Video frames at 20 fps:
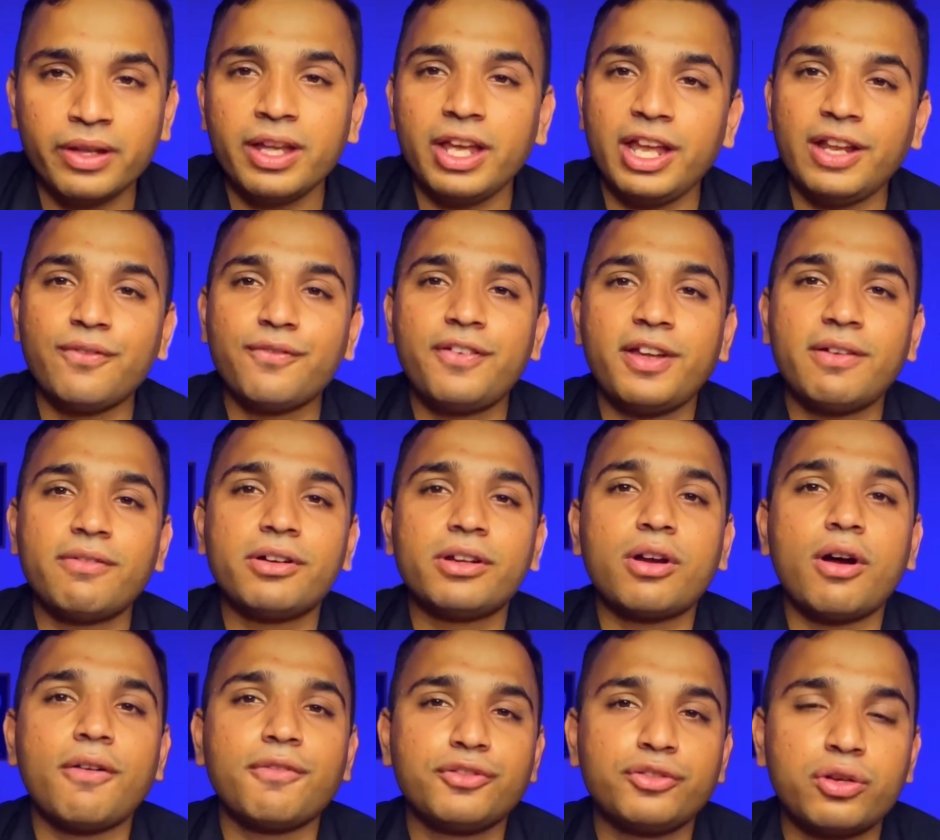in favor
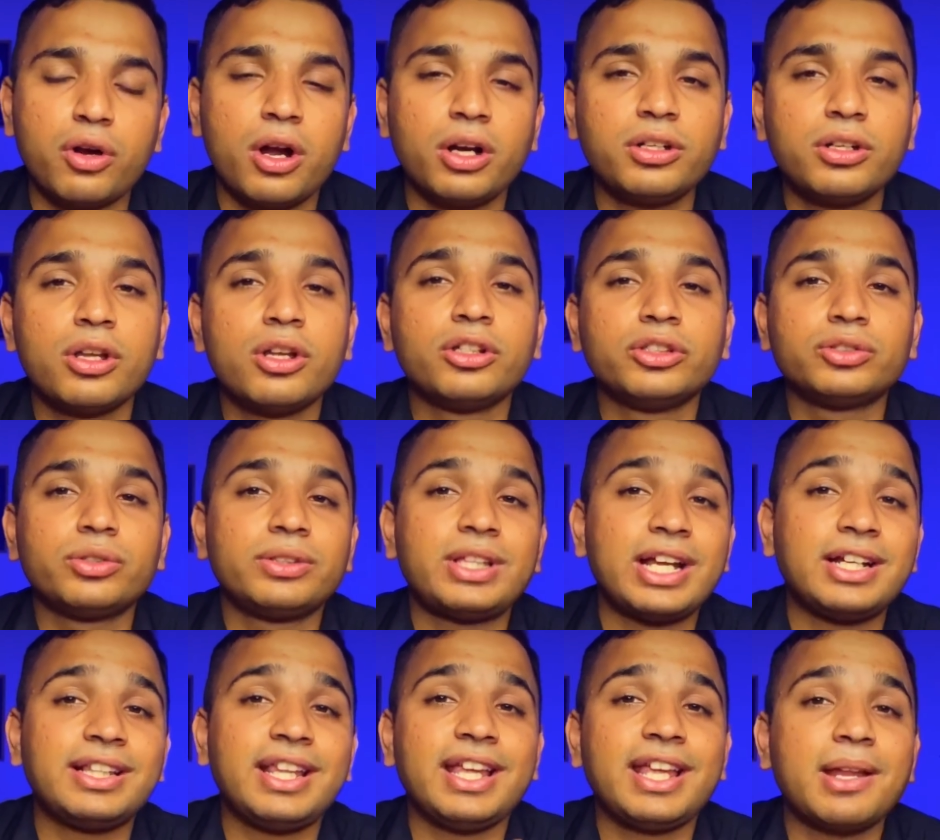of short so
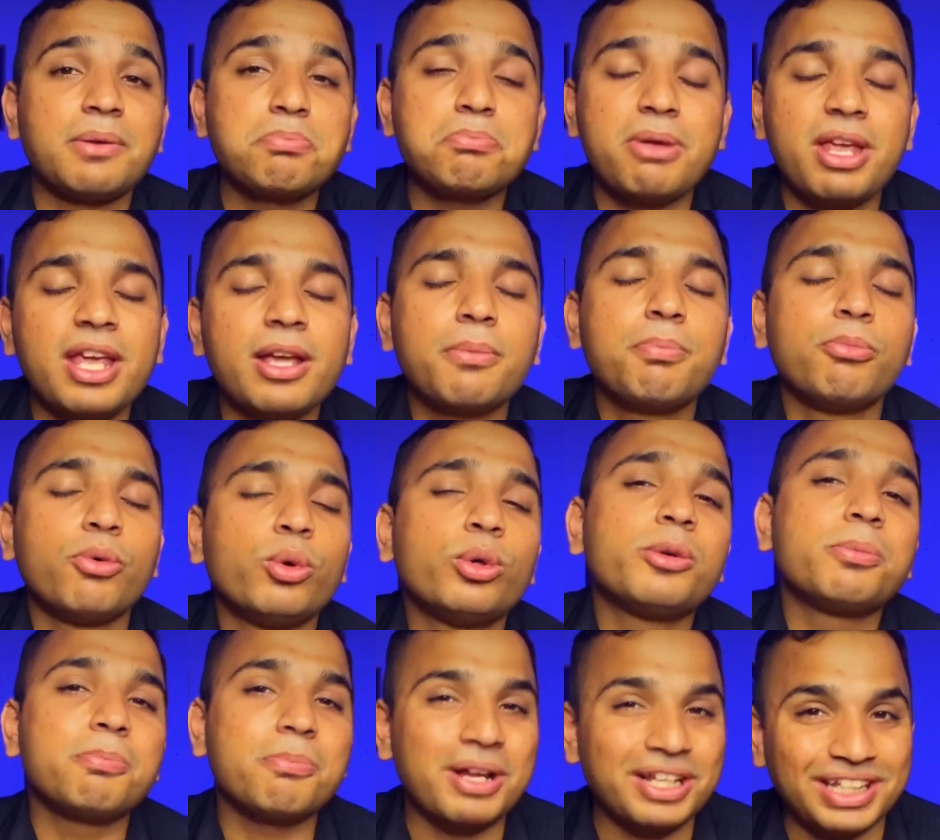that they can make more
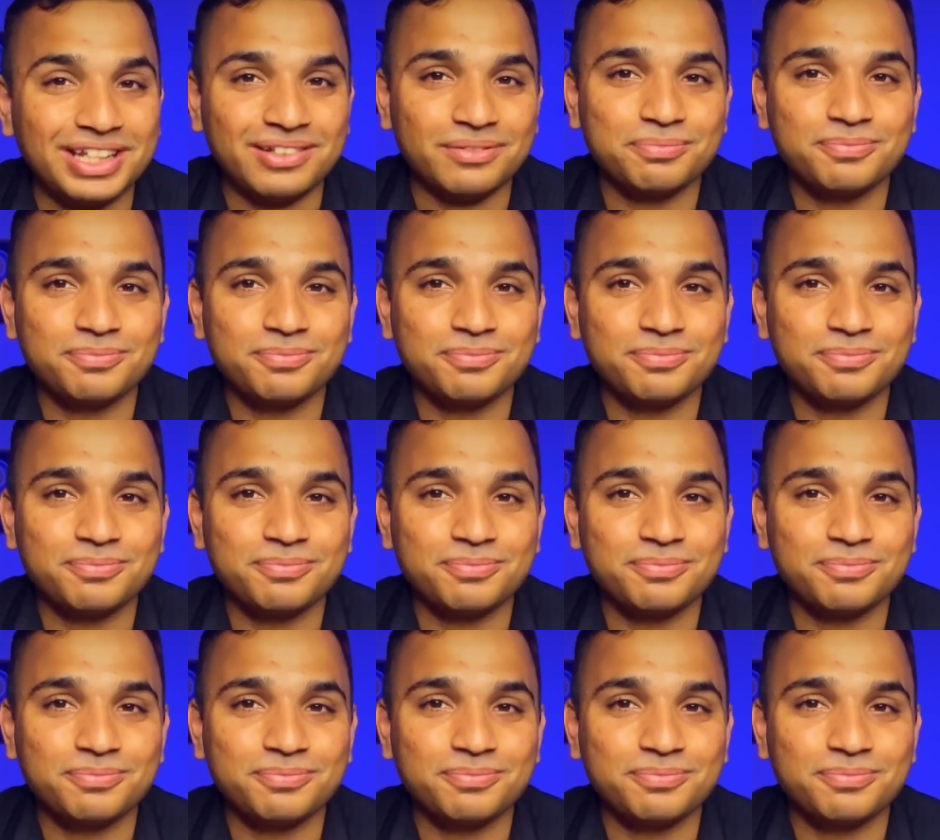money.